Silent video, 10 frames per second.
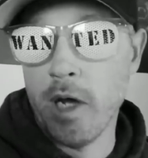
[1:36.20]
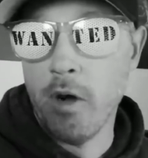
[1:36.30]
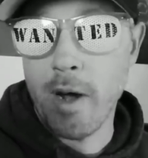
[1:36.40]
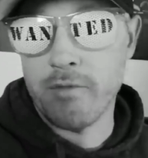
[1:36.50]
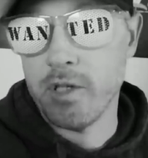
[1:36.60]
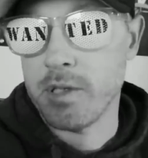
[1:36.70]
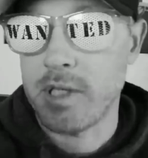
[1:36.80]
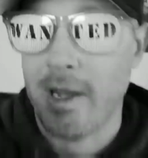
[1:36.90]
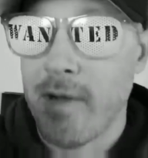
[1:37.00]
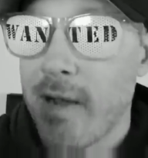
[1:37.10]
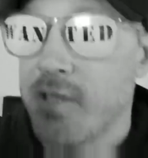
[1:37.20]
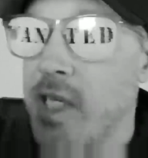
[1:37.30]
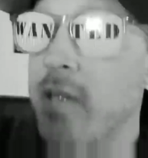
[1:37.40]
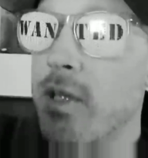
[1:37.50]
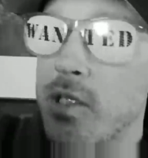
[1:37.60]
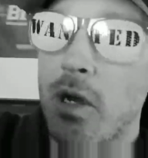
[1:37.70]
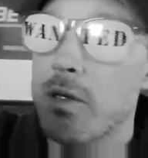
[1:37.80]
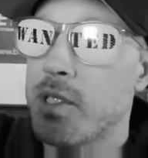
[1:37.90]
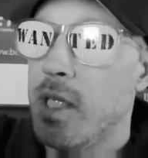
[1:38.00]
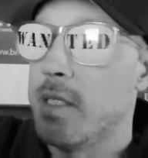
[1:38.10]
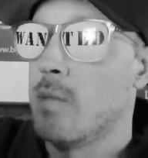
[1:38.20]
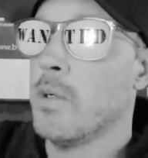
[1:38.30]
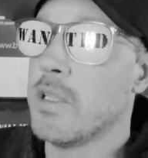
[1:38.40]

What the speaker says: we go. I've seen this all season